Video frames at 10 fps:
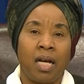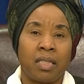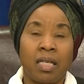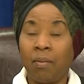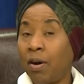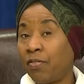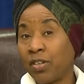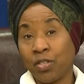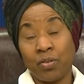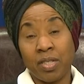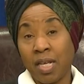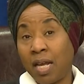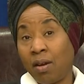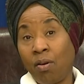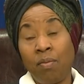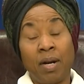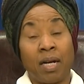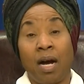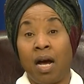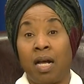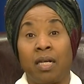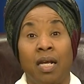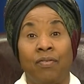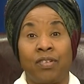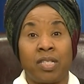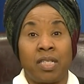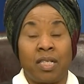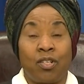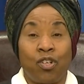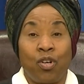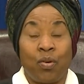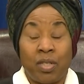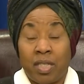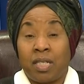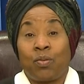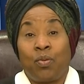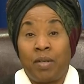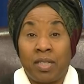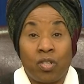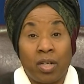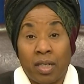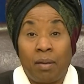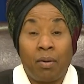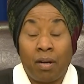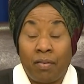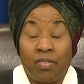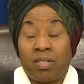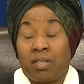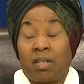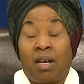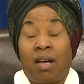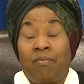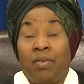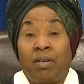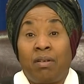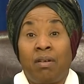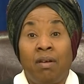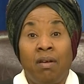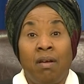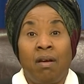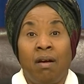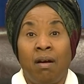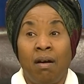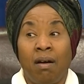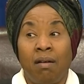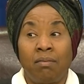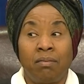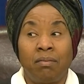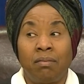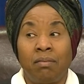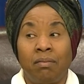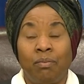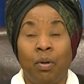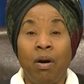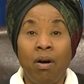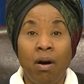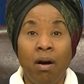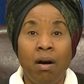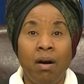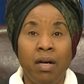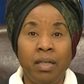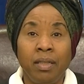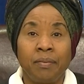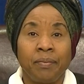Some of us will say, oh my God, ever since that, you know, what's this woman talking about? Ever since I have been um, born,